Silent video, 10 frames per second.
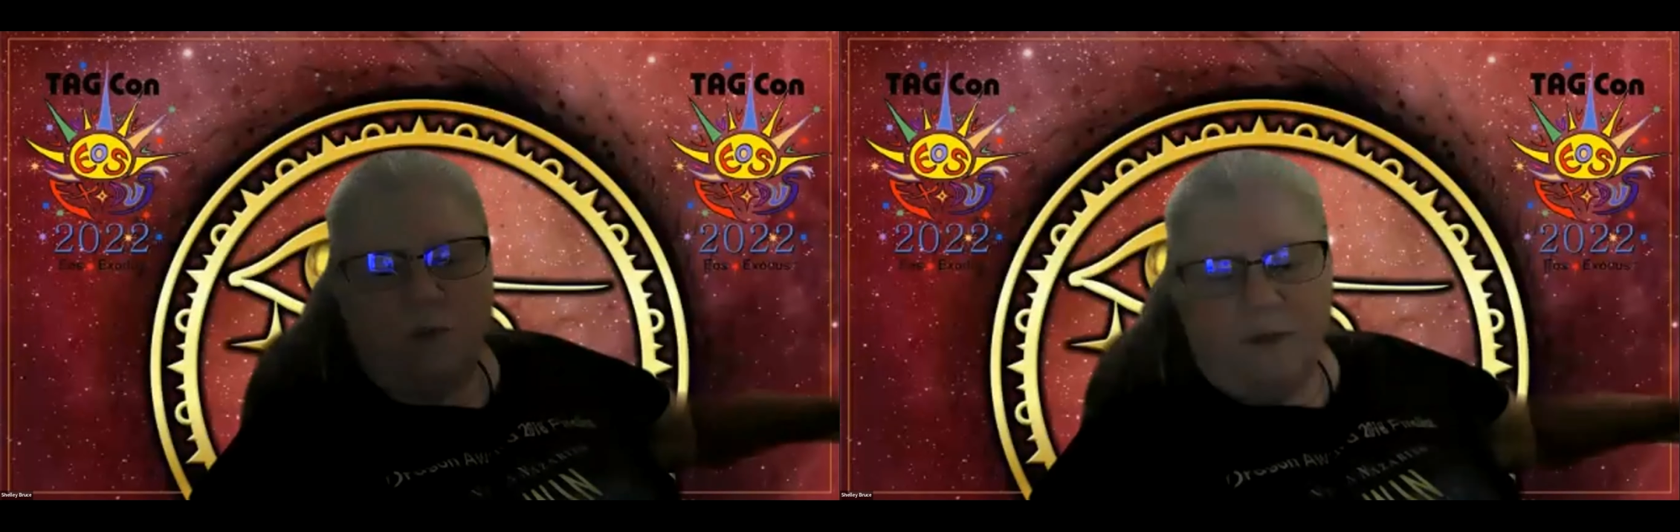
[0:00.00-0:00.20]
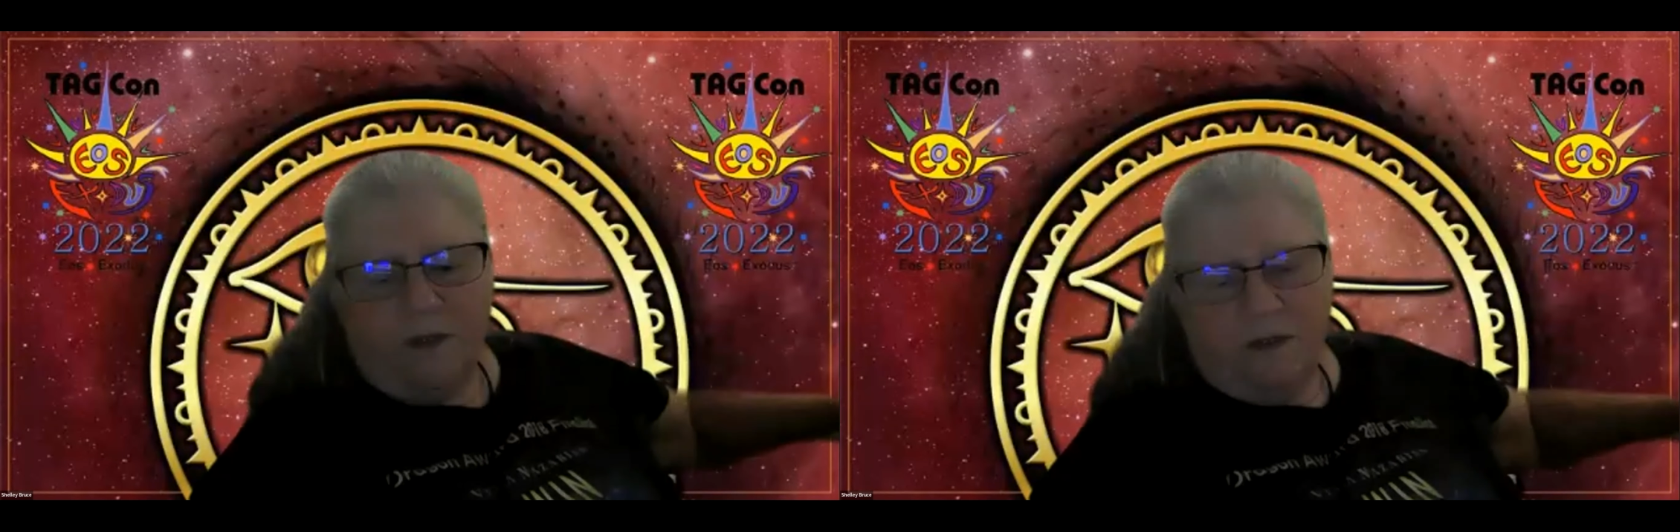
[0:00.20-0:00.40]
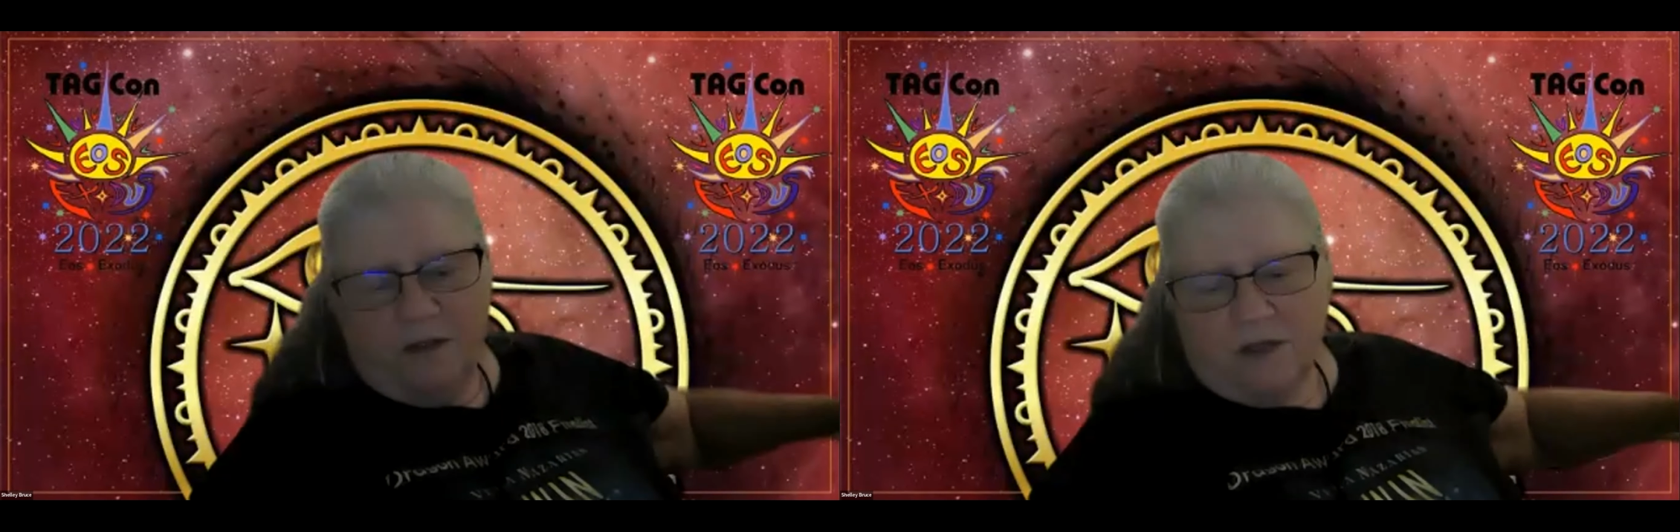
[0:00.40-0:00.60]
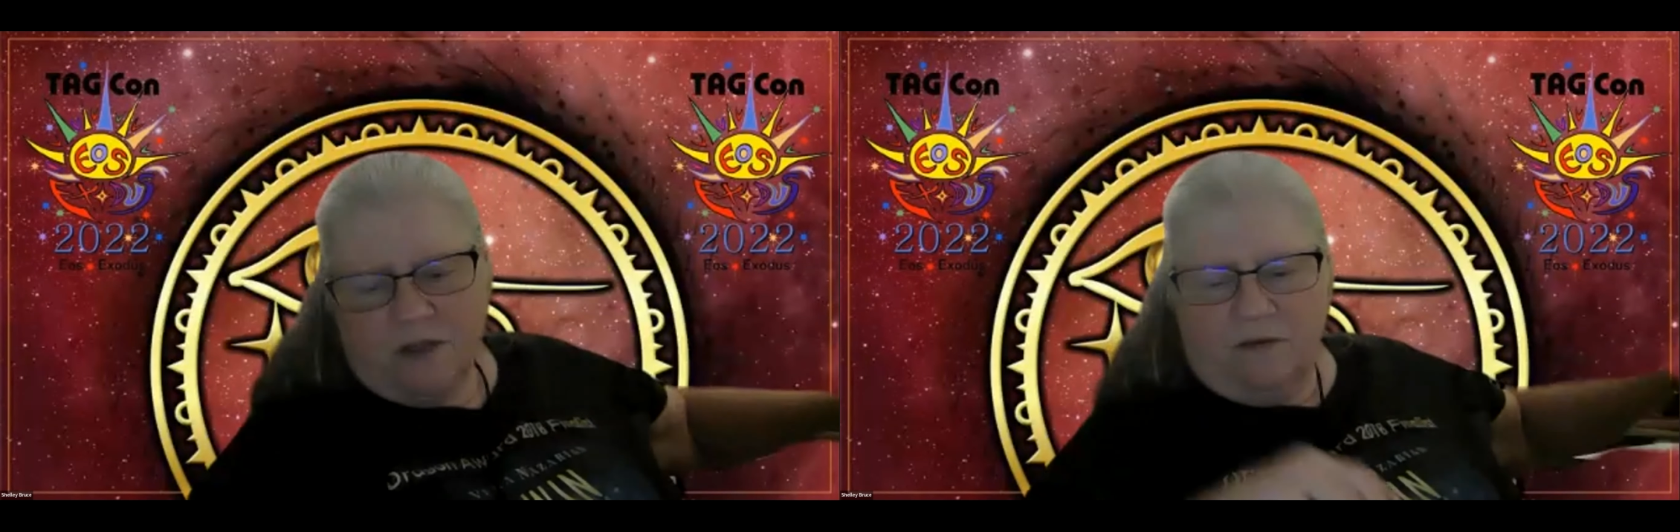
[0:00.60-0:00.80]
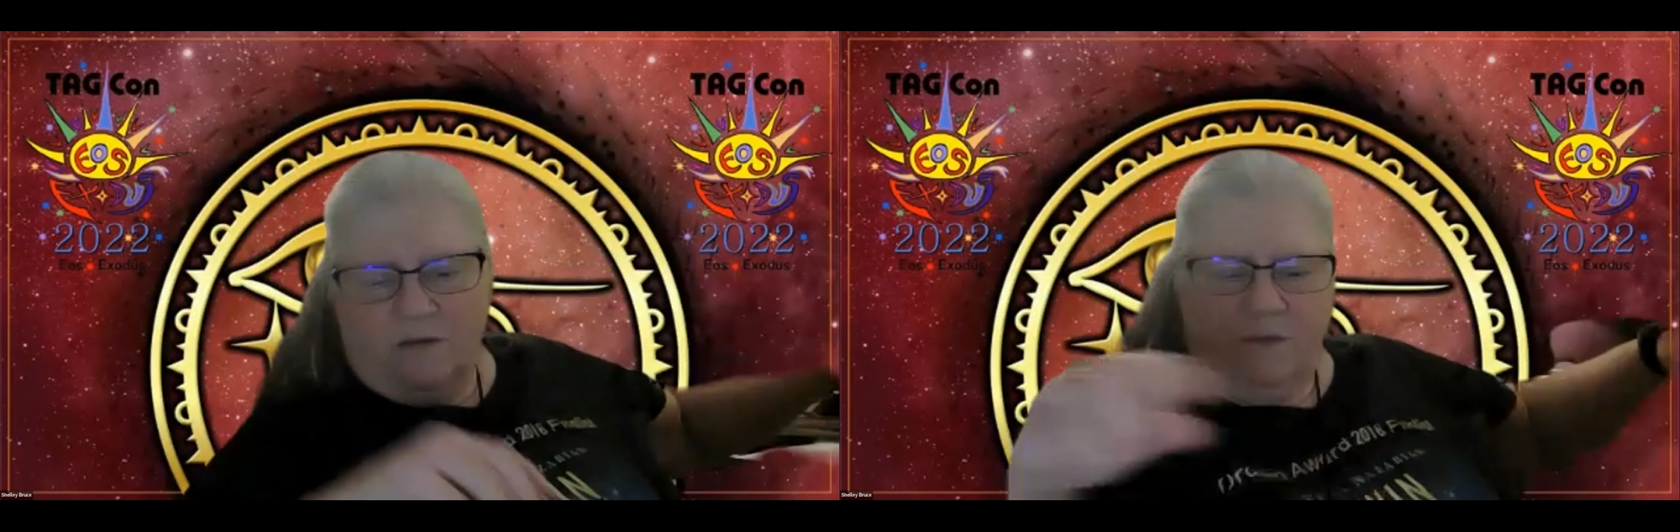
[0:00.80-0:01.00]
That at any
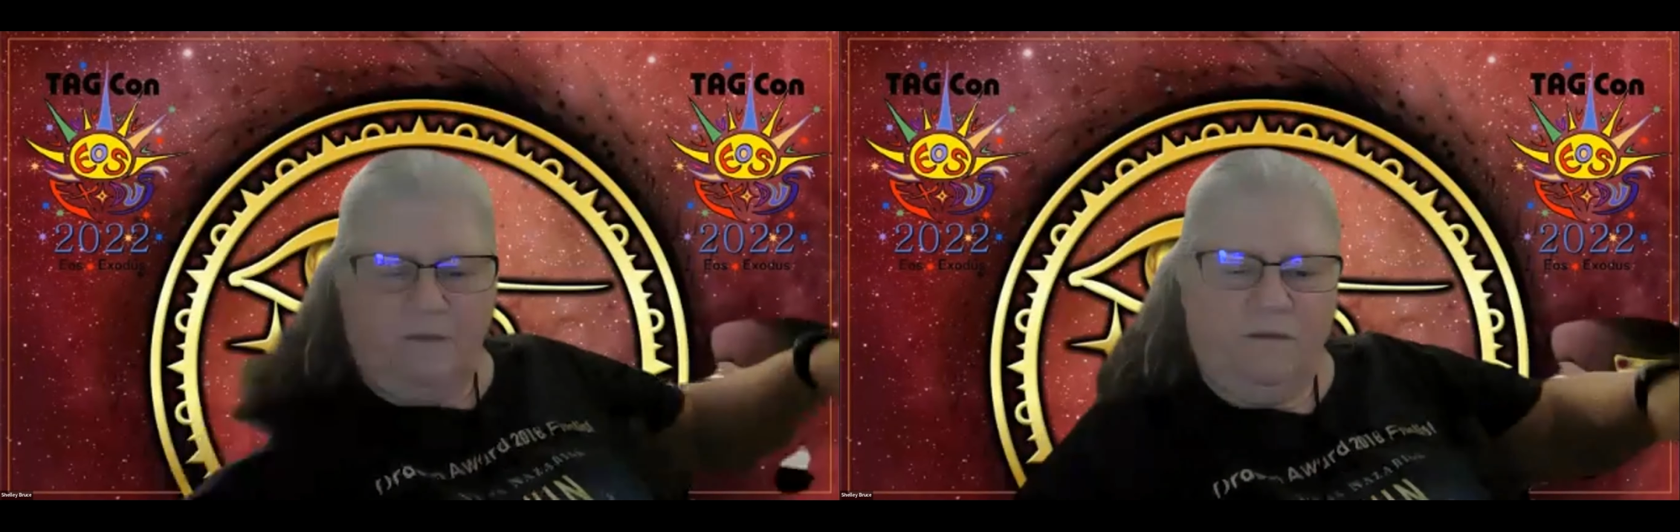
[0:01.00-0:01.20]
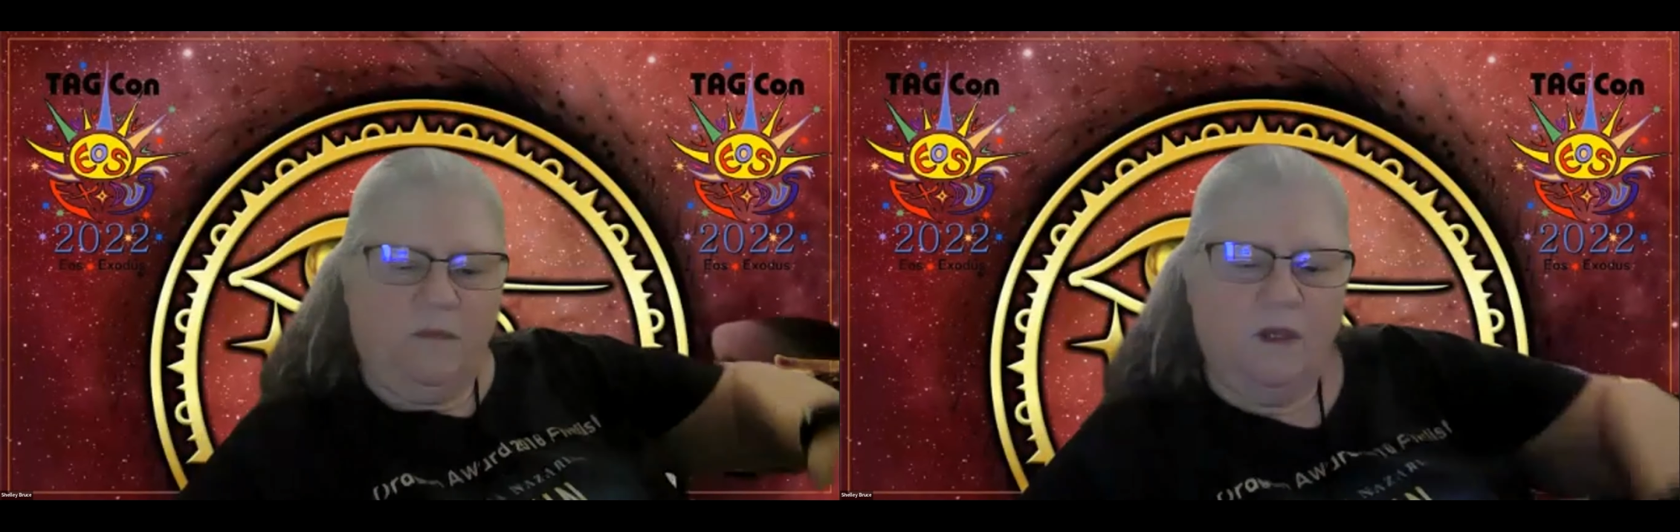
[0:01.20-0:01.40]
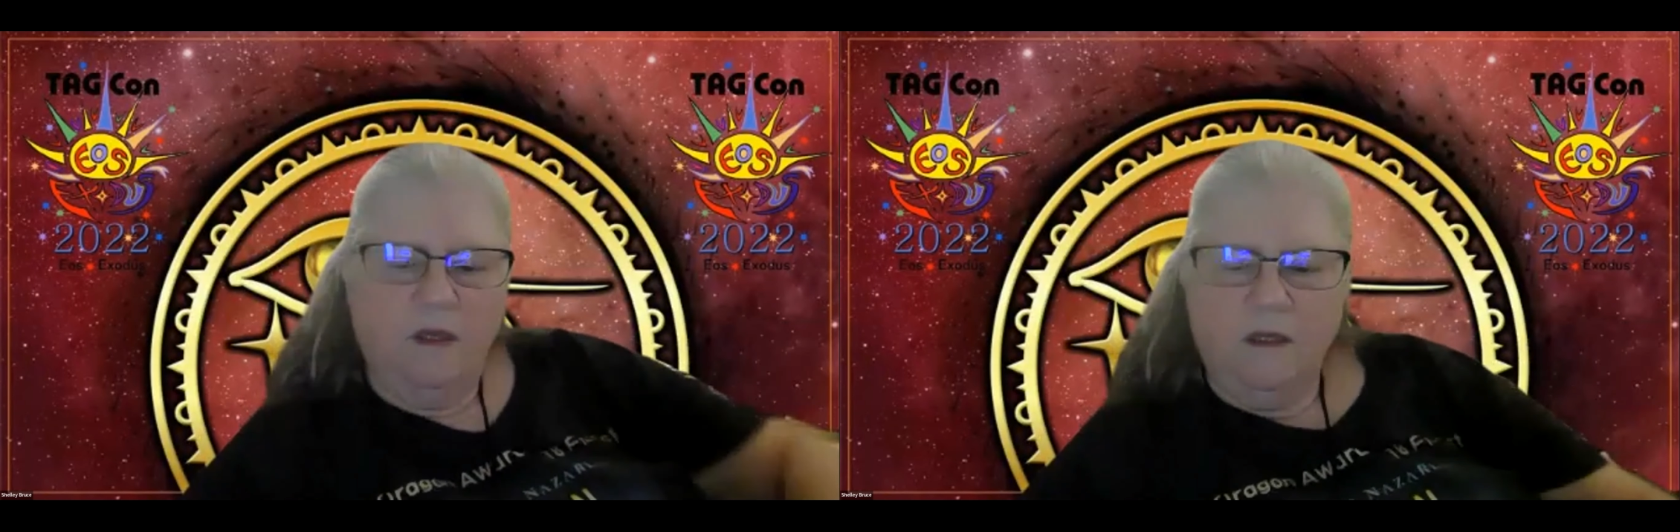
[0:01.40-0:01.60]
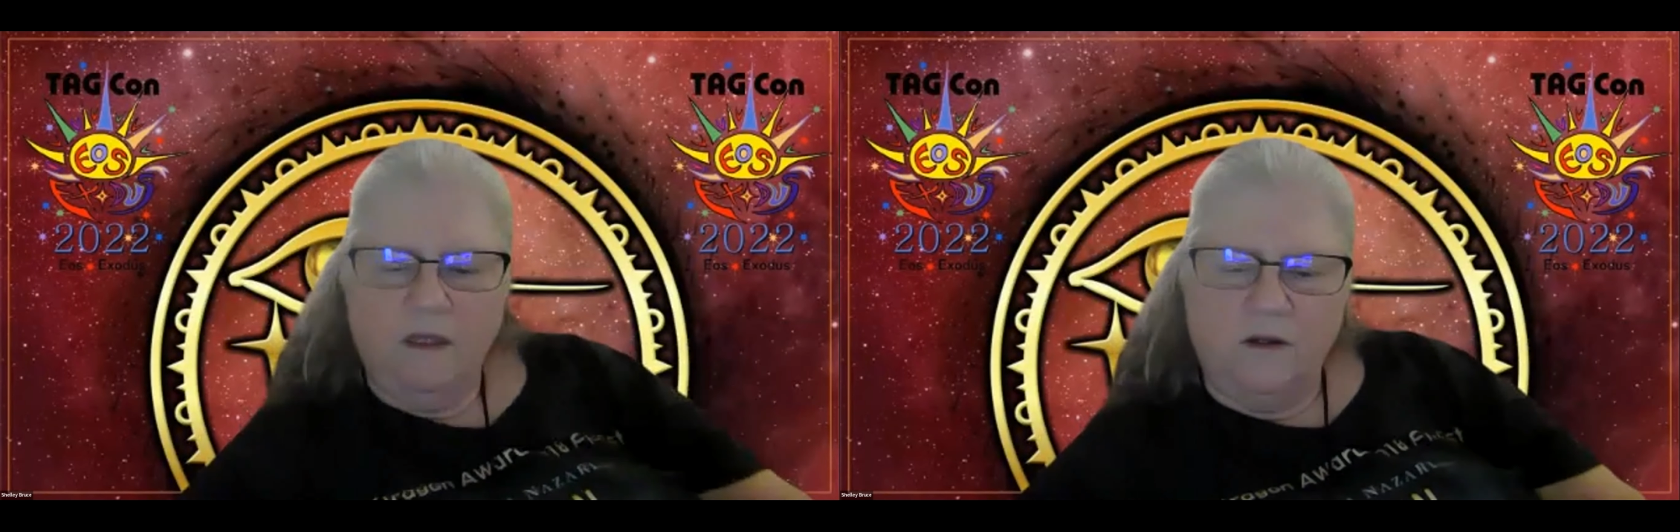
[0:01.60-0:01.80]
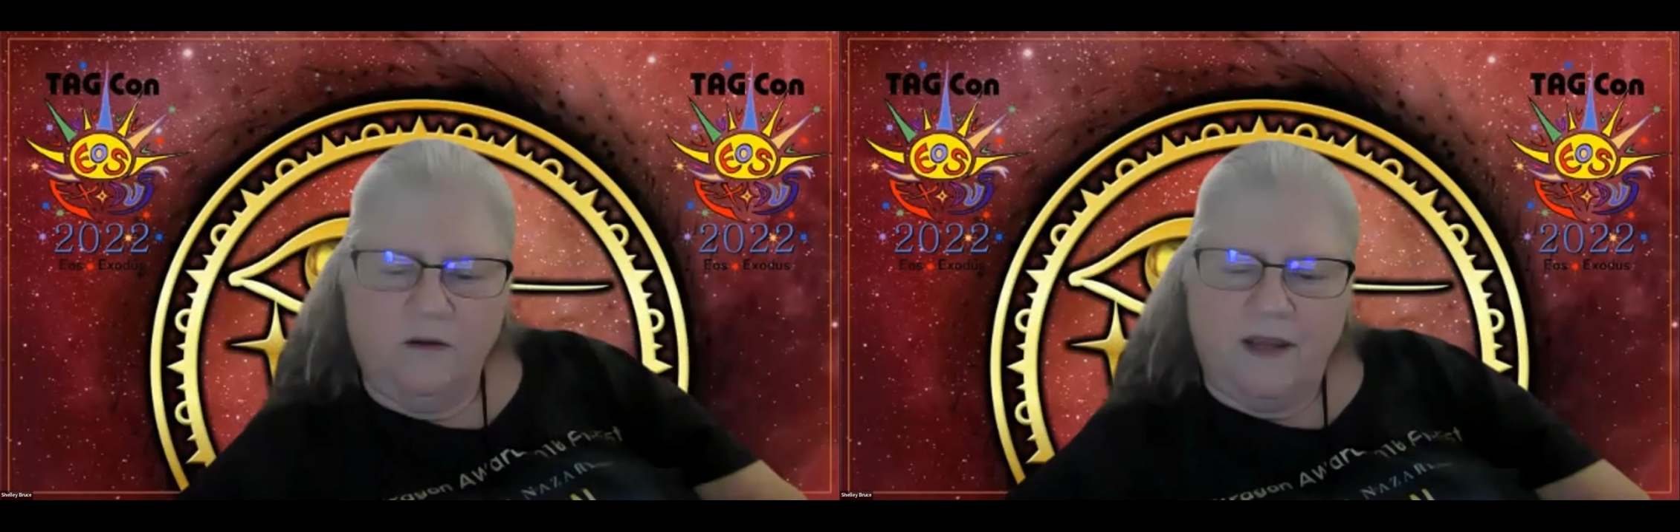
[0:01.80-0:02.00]
time.
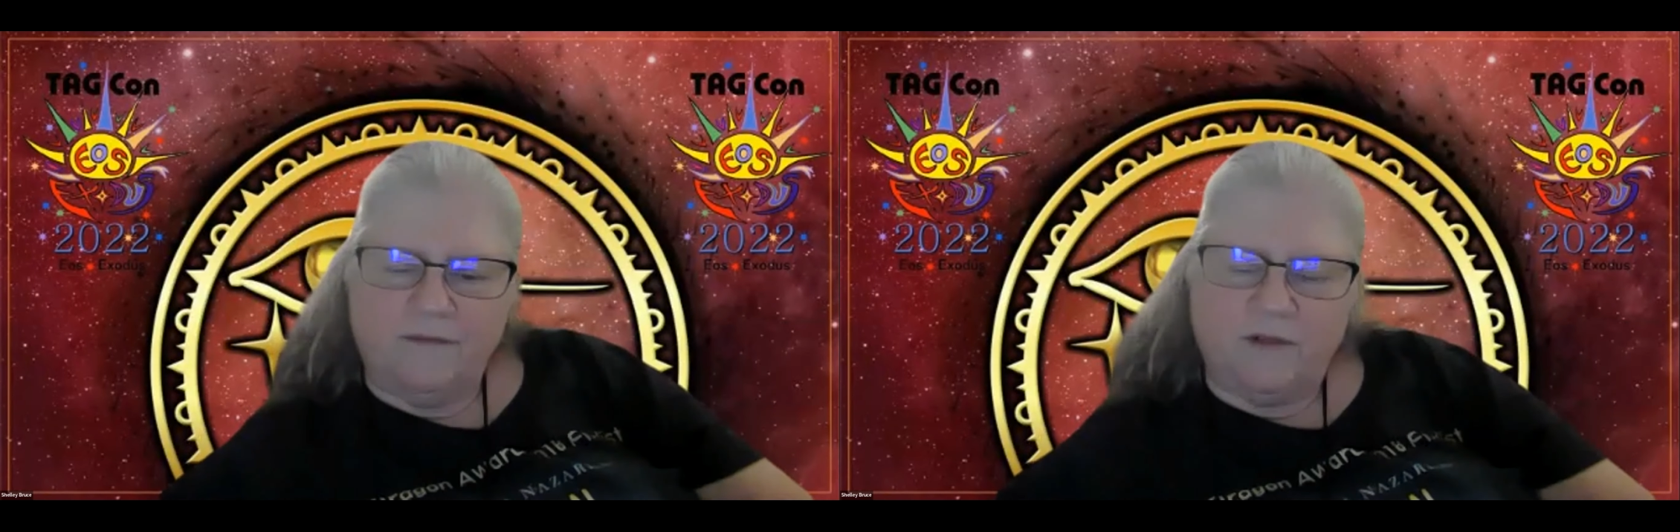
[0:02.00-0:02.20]
You don't have